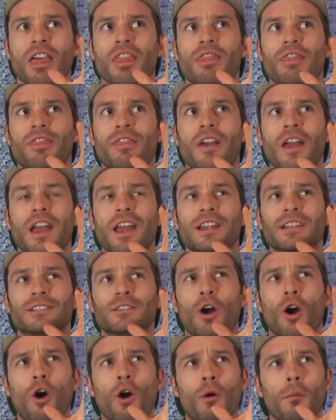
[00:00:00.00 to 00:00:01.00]
They
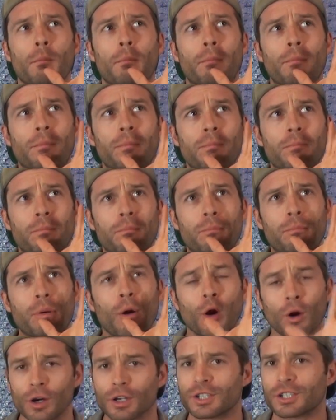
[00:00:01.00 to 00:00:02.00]
don't
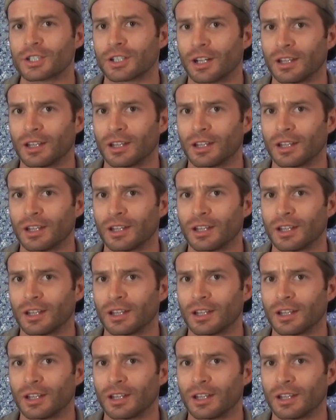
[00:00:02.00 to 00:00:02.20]
push